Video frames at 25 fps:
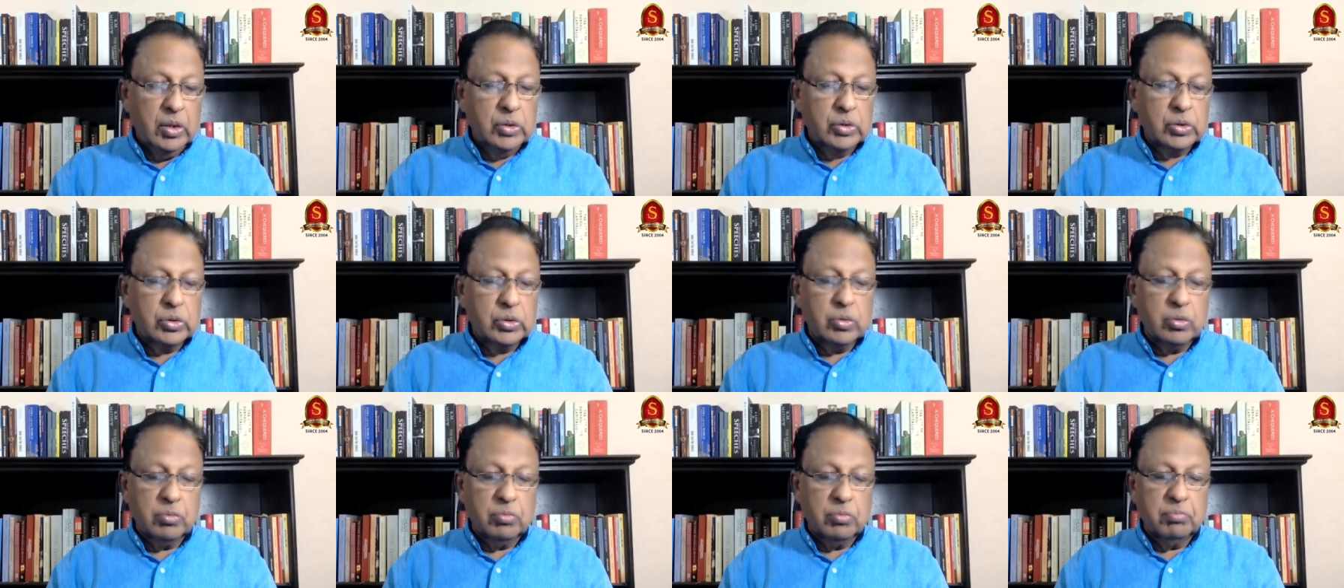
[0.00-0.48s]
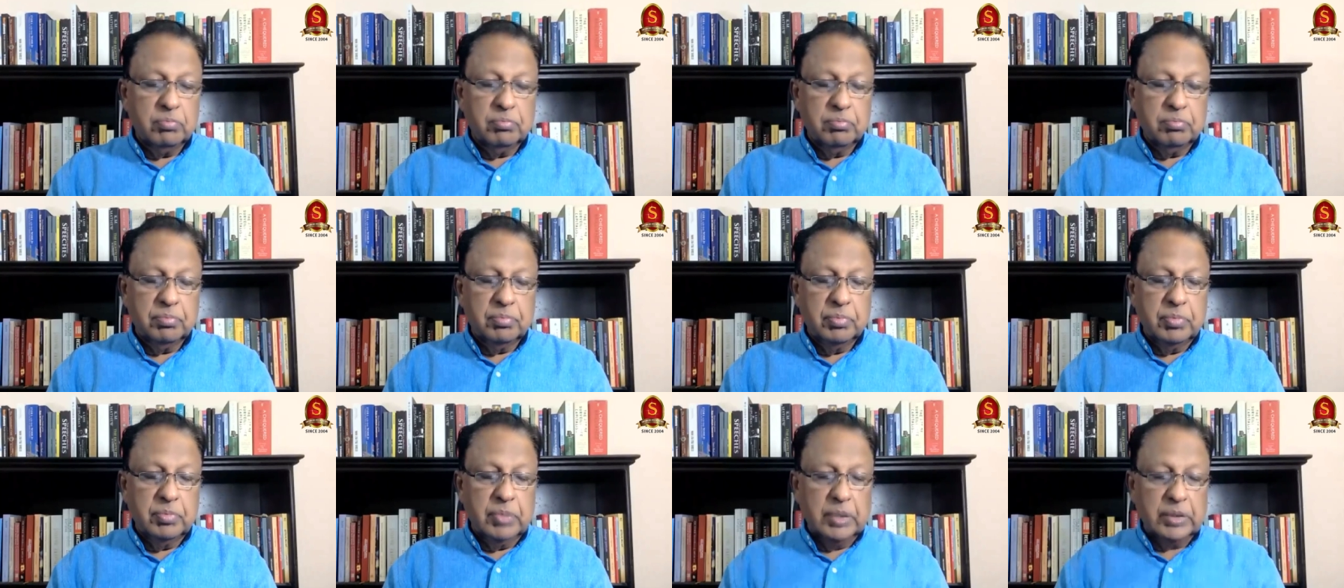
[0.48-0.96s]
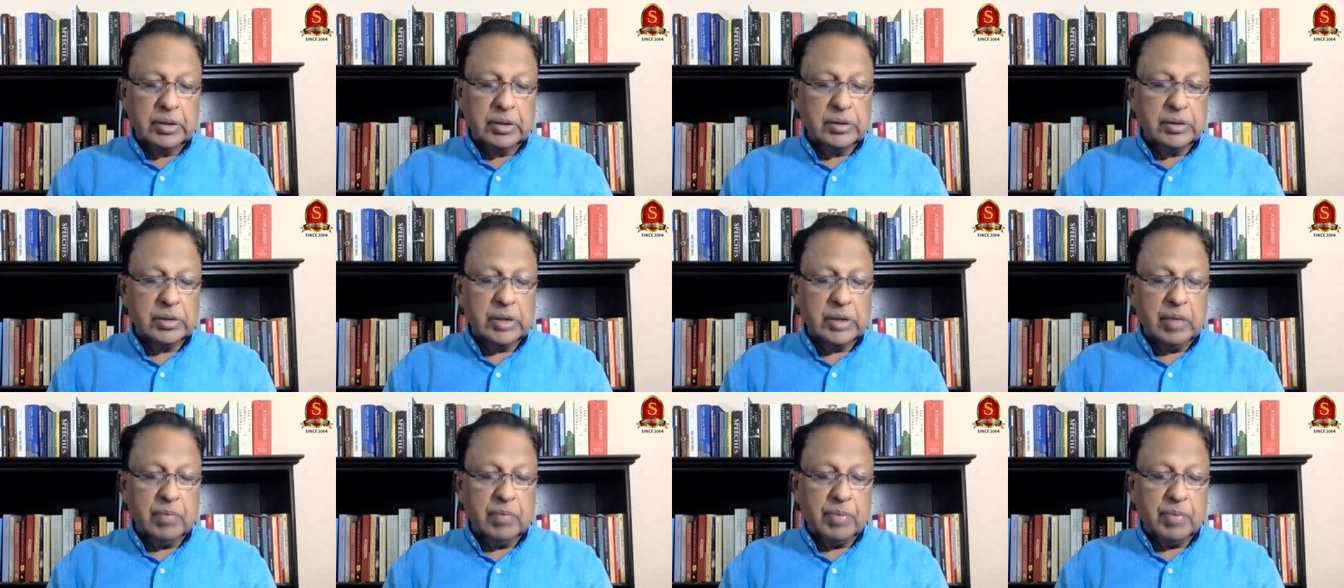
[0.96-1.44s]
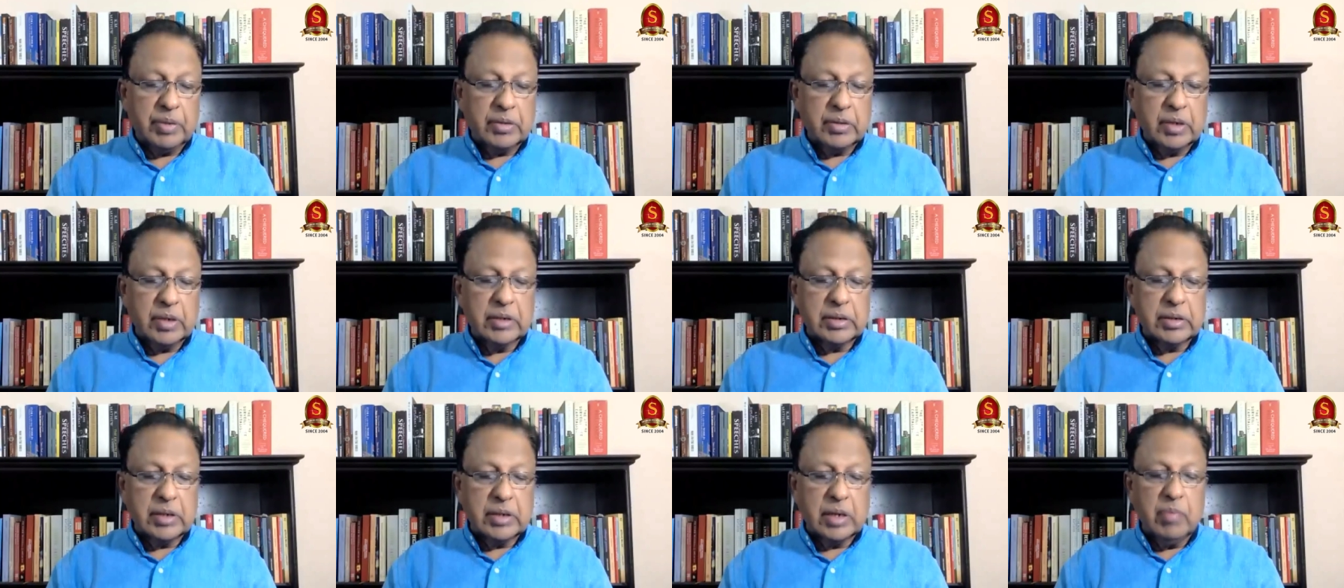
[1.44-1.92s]
So, as I said,
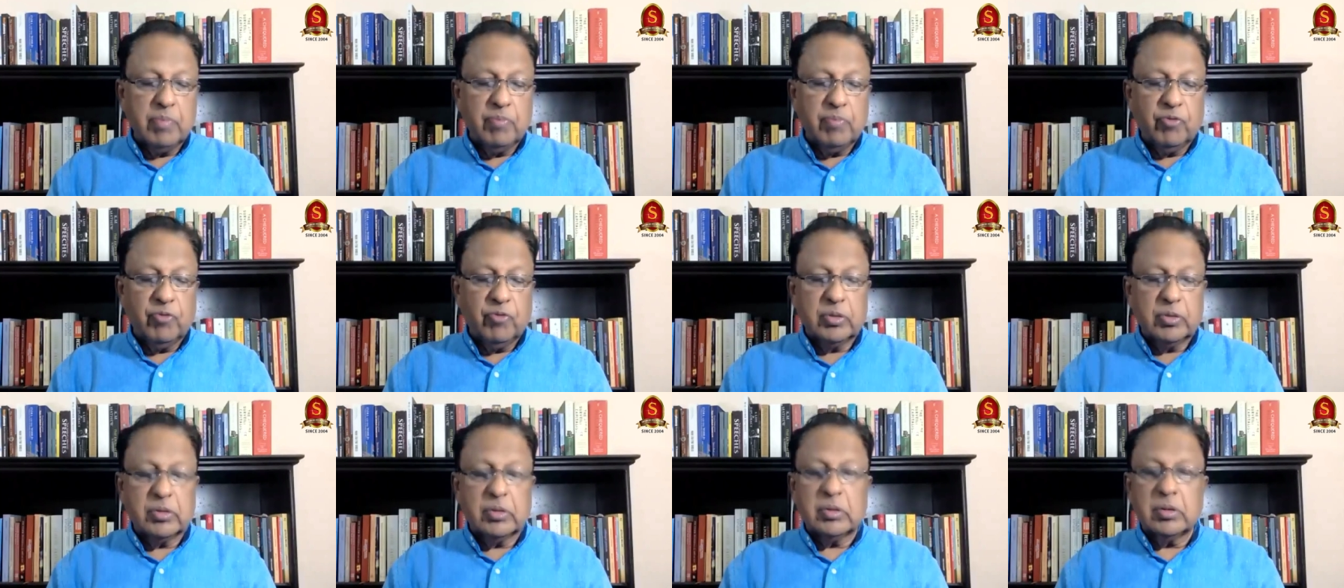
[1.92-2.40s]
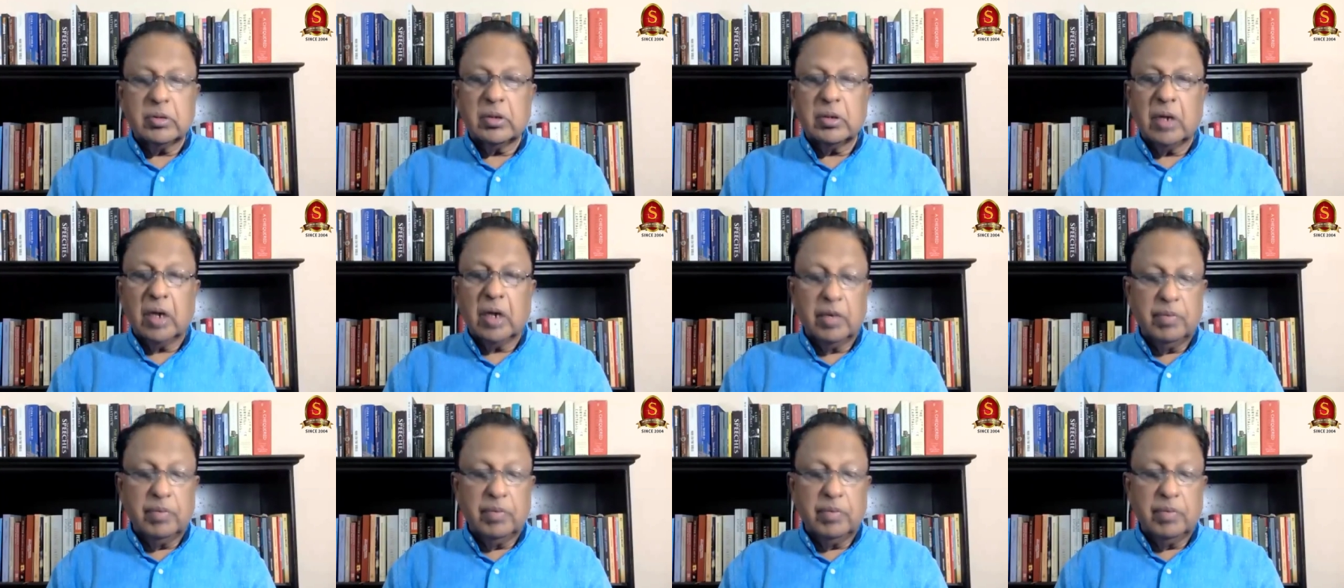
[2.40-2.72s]
President Trump was